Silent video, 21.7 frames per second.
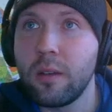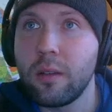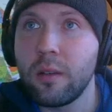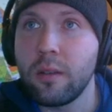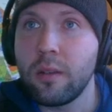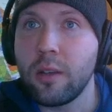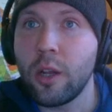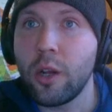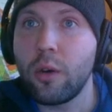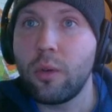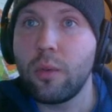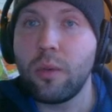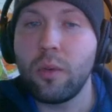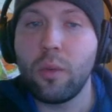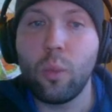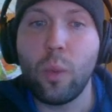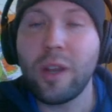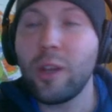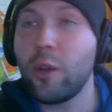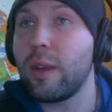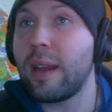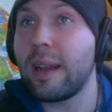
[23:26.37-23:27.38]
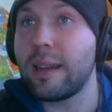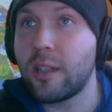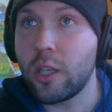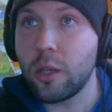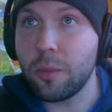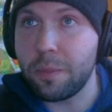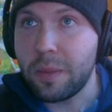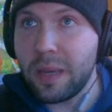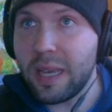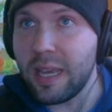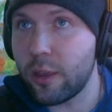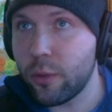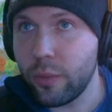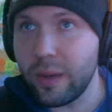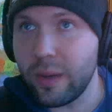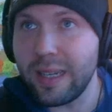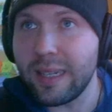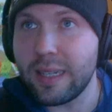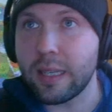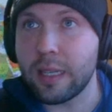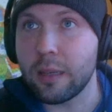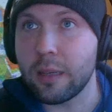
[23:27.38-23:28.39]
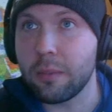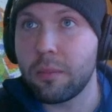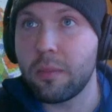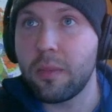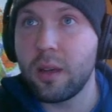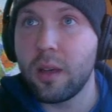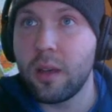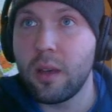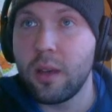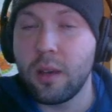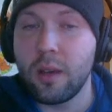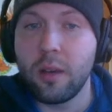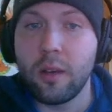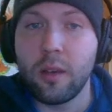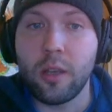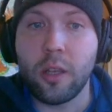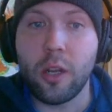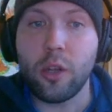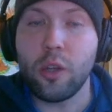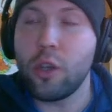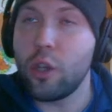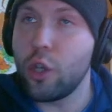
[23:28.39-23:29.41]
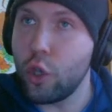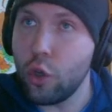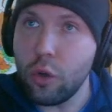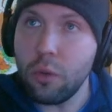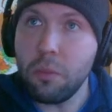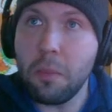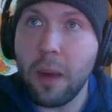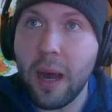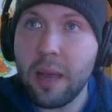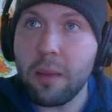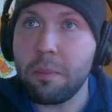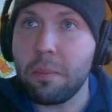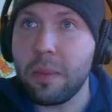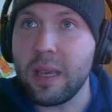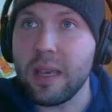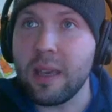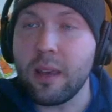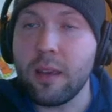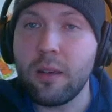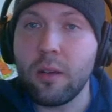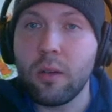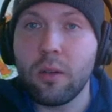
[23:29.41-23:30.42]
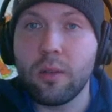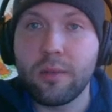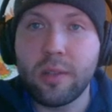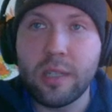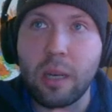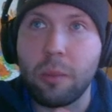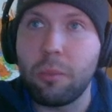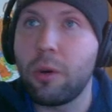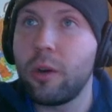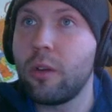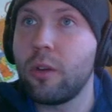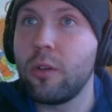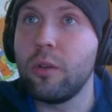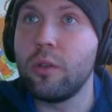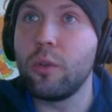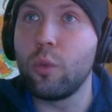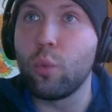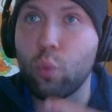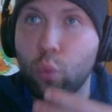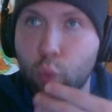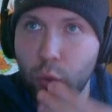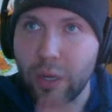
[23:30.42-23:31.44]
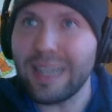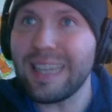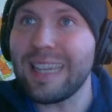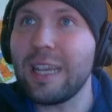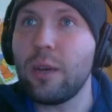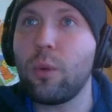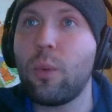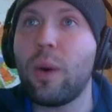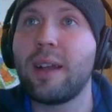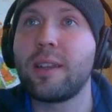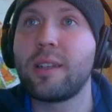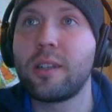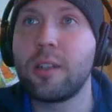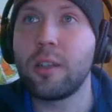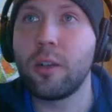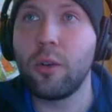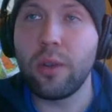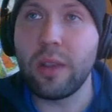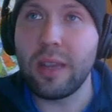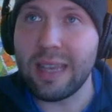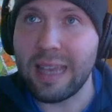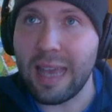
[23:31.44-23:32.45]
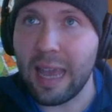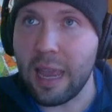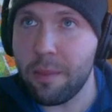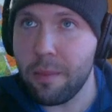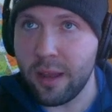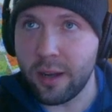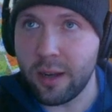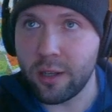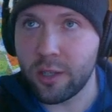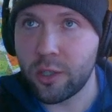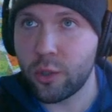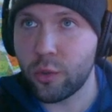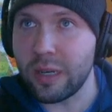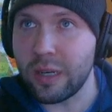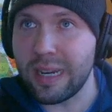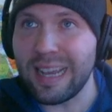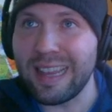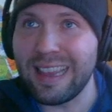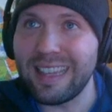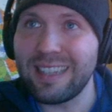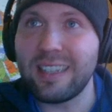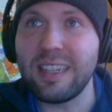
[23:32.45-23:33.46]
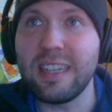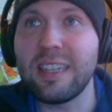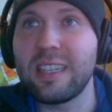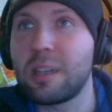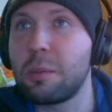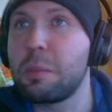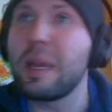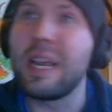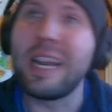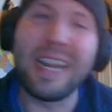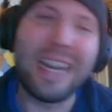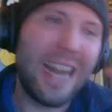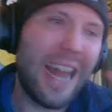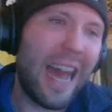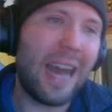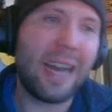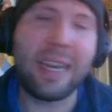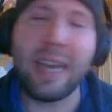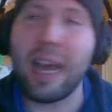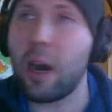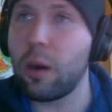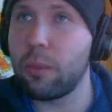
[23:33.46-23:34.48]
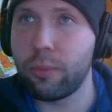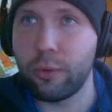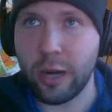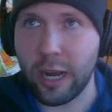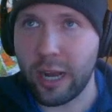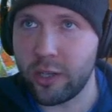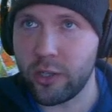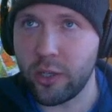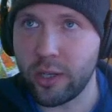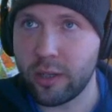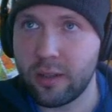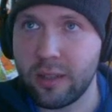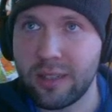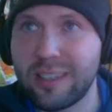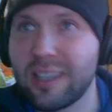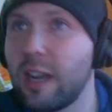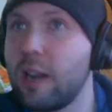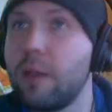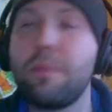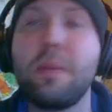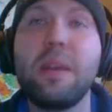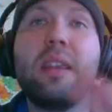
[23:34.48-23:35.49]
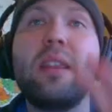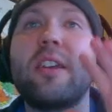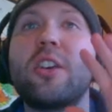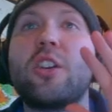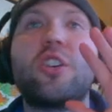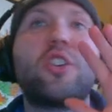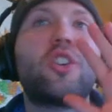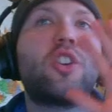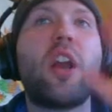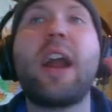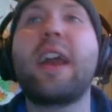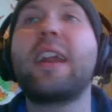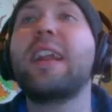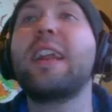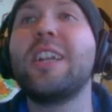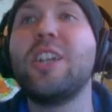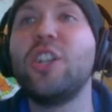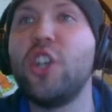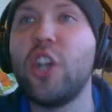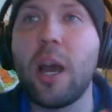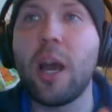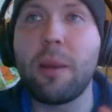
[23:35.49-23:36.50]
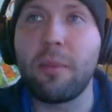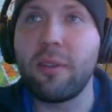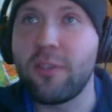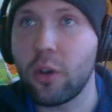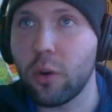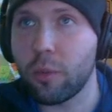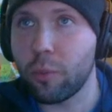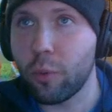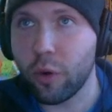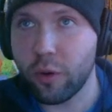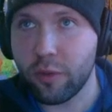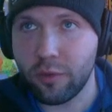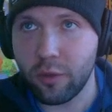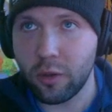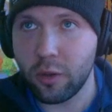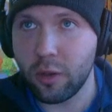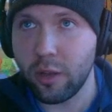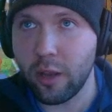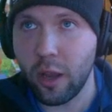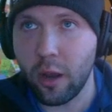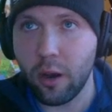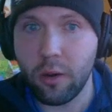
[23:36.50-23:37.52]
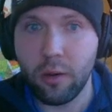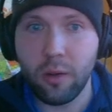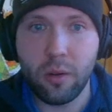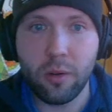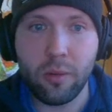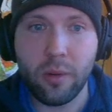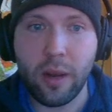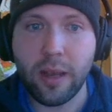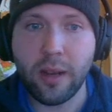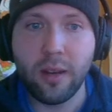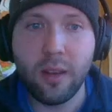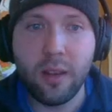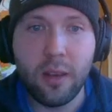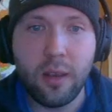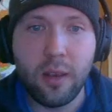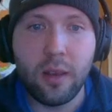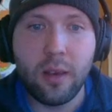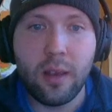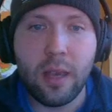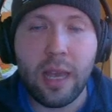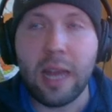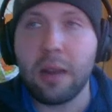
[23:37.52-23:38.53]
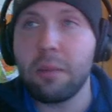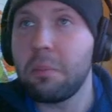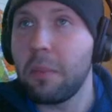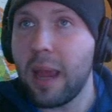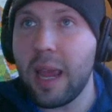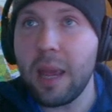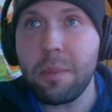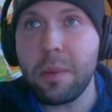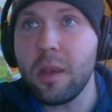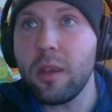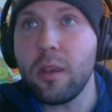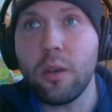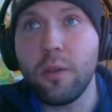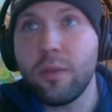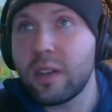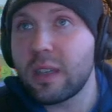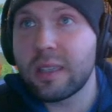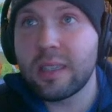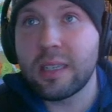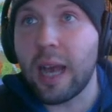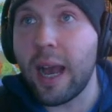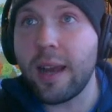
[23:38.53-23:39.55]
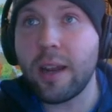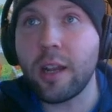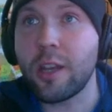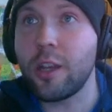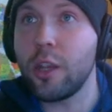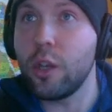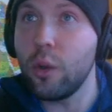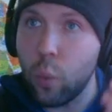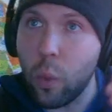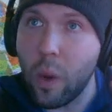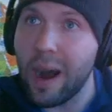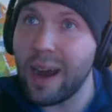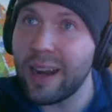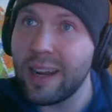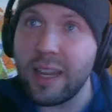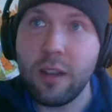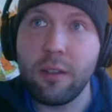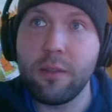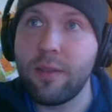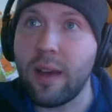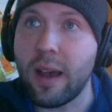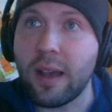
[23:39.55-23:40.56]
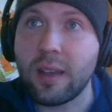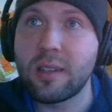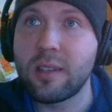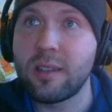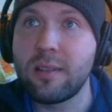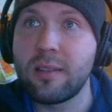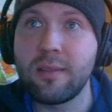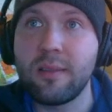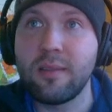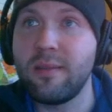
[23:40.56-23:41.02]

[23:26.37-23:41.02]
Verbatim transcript: you know when you get onto your P three team, you know you might be someone who really wants to go in the game industry, and this needs to be a knockout project. It's going to be the shining gem of your portfolio, right? And maybe you've decided you want to invest